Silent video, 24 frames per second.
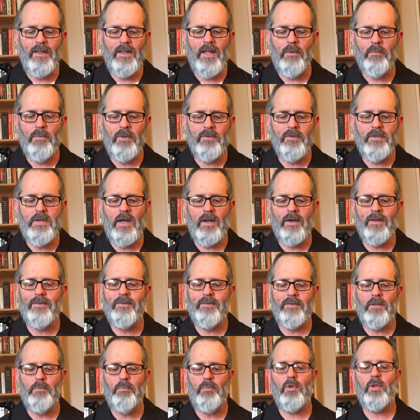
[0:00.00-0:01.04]
them is not as
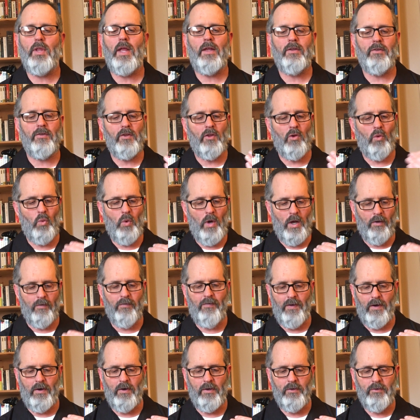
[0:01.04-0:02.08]
simple as the
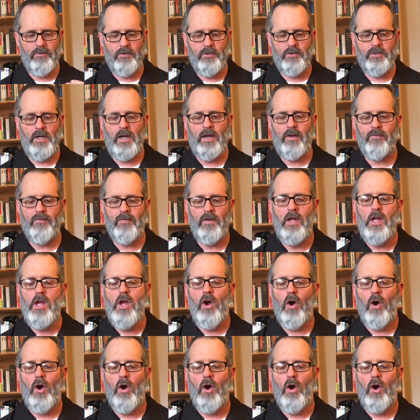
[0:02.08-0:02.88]
welfarist, Jeff,